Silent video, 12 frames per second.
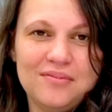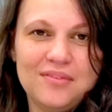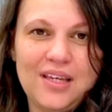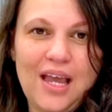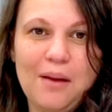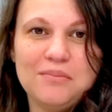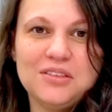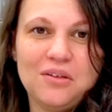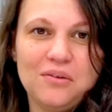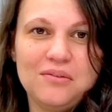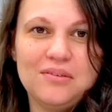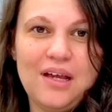the
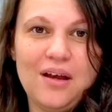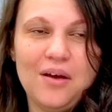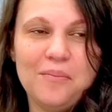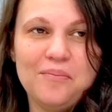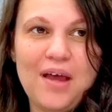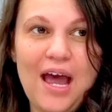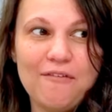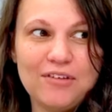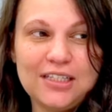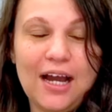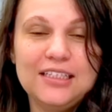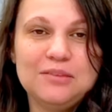Capstone
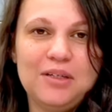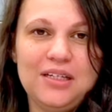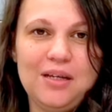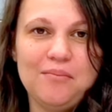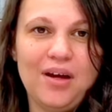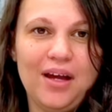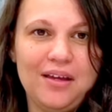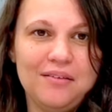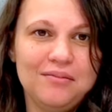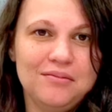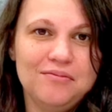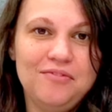advertisement in my
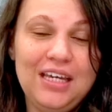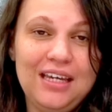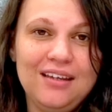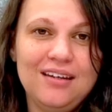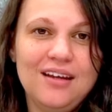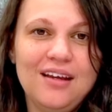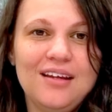feed.